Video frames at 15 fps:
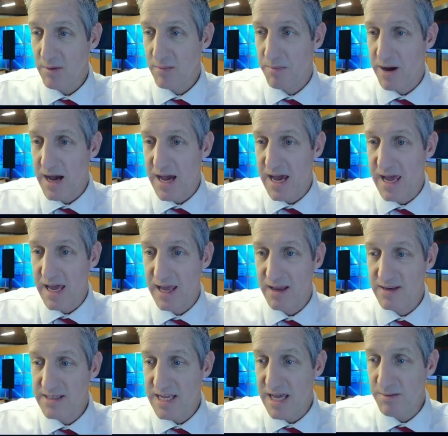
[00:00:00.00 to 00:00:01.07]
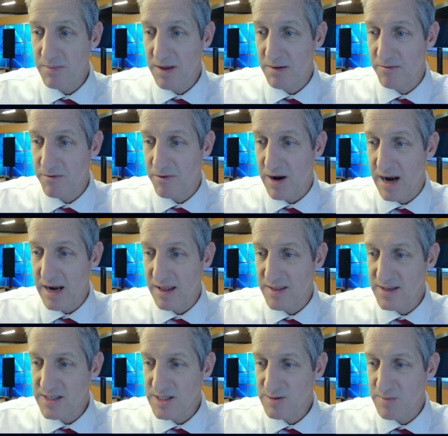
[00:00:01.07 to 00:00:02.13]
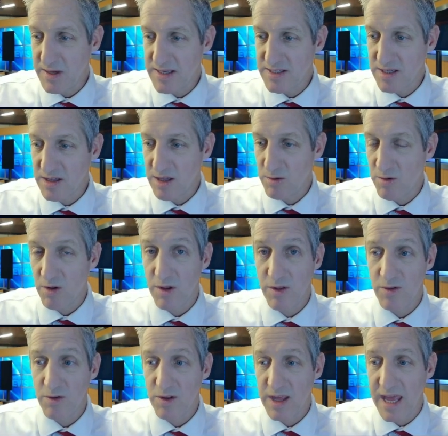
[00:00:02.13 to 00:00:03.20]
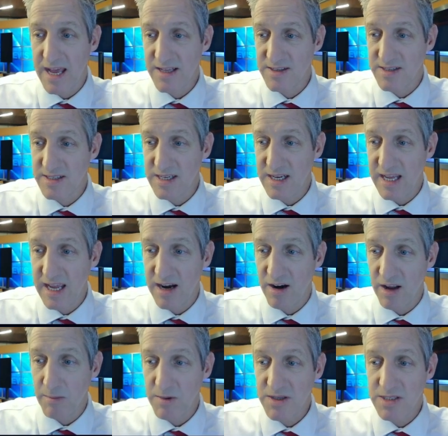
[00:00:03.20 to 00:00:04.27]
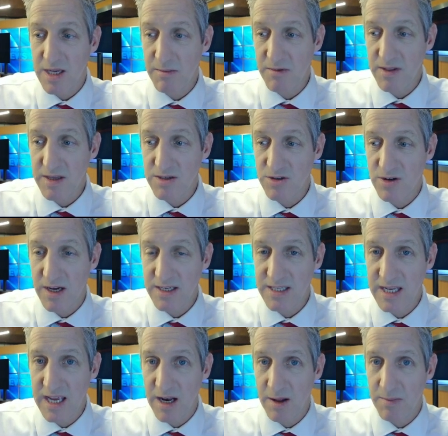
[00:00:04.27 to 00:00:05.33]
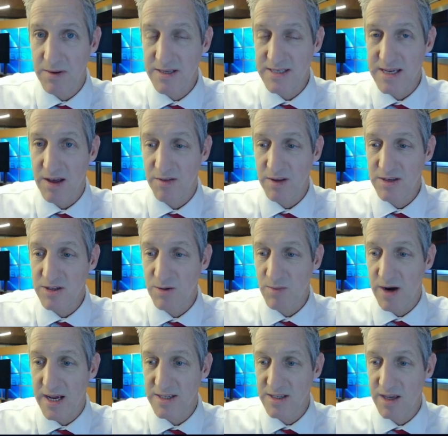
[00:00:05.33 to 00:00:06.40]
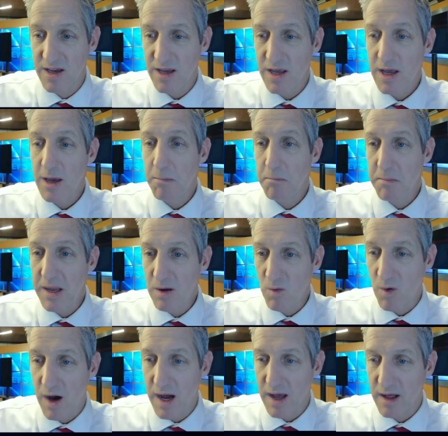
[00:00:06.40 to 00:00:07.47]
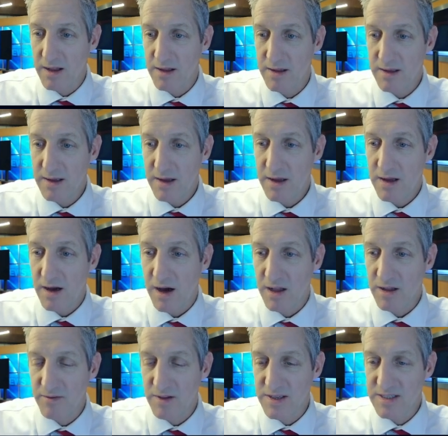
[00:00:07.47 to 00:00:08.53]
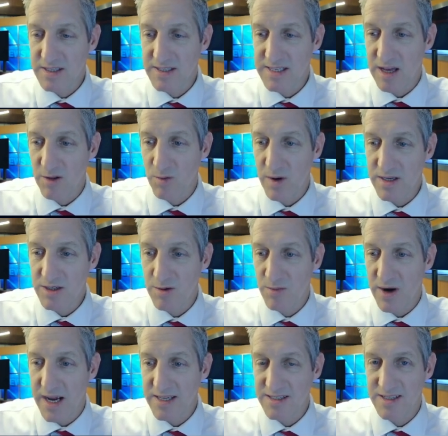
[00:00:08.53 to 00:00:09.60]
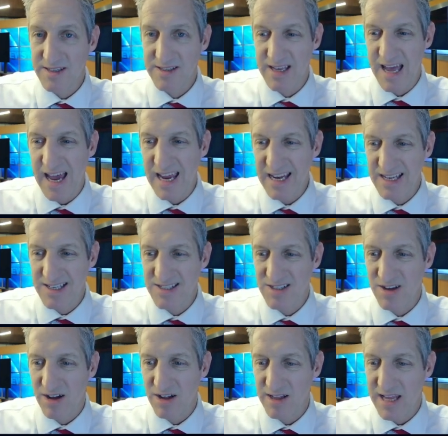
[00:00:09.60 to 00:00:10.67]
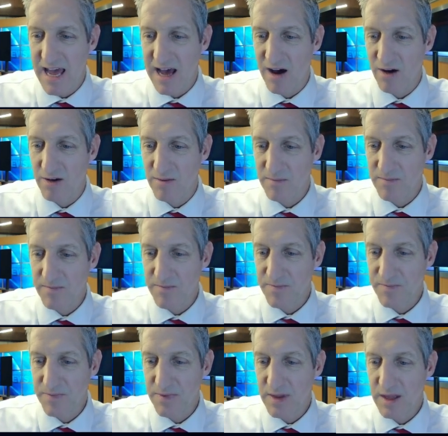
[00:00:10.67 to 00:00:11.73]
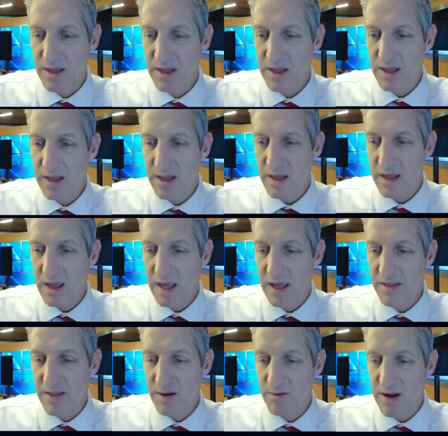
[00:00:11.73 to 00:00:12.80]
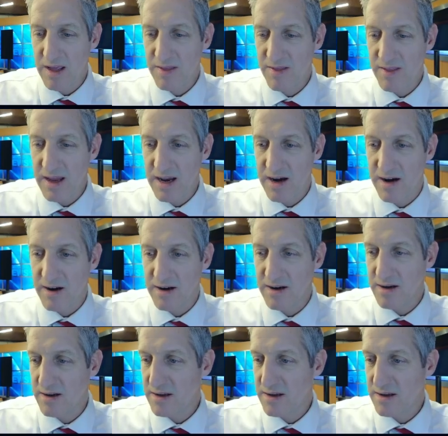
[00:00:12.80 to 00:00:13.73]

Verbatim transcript: By 10 p.m. Friday, this is basically rolling through the Kansas City area, but some of this tries to get up into southeast Nebraska. Meanwhile, all of this in southwest Nebraska is kind of stalled out. And then right there,